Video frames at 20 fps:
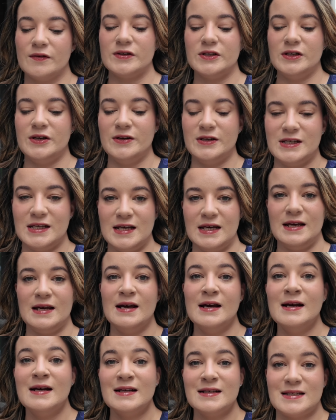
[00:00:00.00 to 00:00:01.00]
afternoon
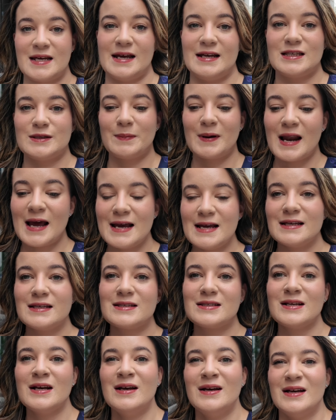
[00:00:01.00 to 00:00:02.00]
tea takes
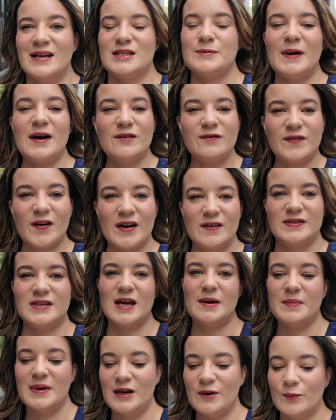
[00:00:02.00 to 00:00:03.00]
place. It's about a
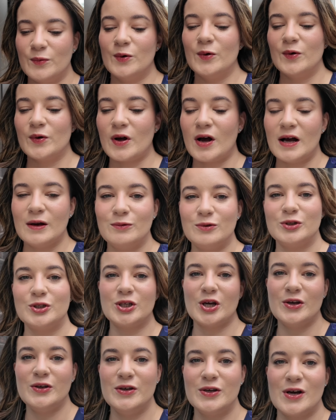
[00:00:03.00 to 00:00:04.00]
5-10 minute walk. I will
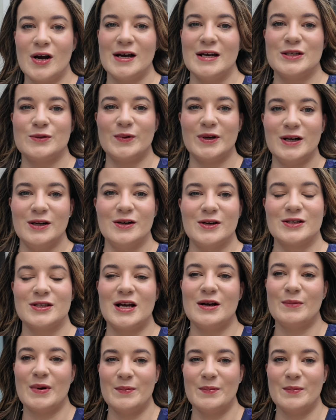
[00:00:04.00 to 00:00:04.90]
show you guys what it looks